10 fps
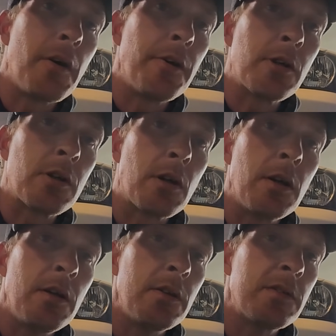100
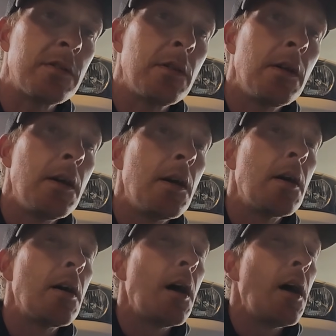degrees.
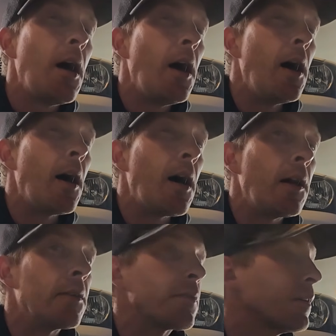
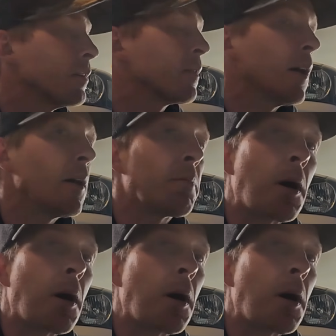And it's going to take